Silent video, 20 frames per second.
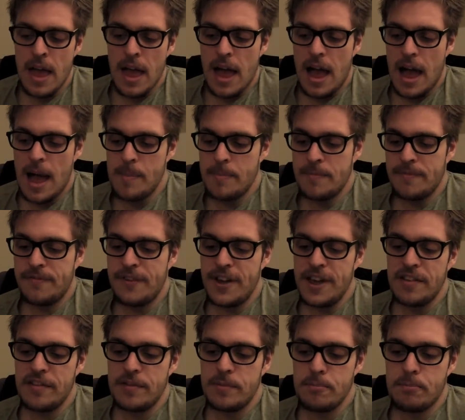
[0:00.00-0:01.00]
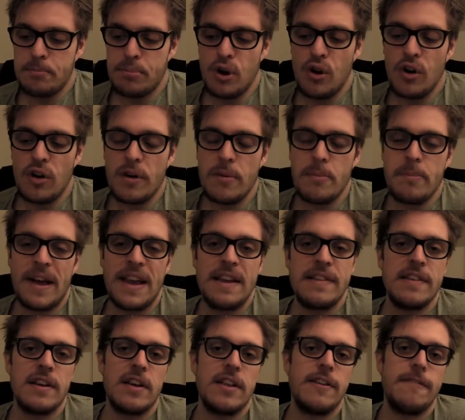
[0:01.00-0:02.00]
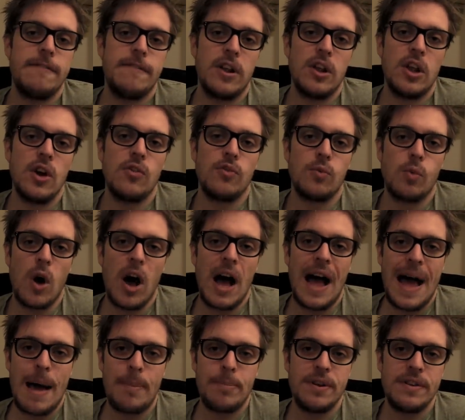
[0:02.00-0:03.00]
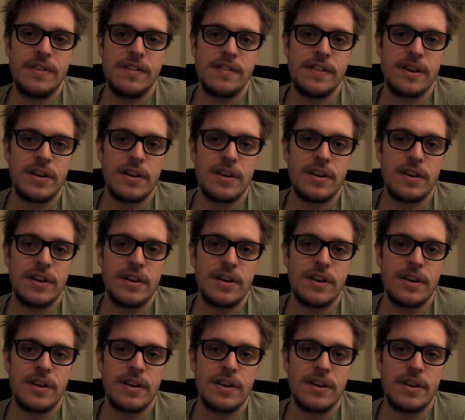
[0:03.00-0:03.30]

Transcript: Um, this book basically follows what happens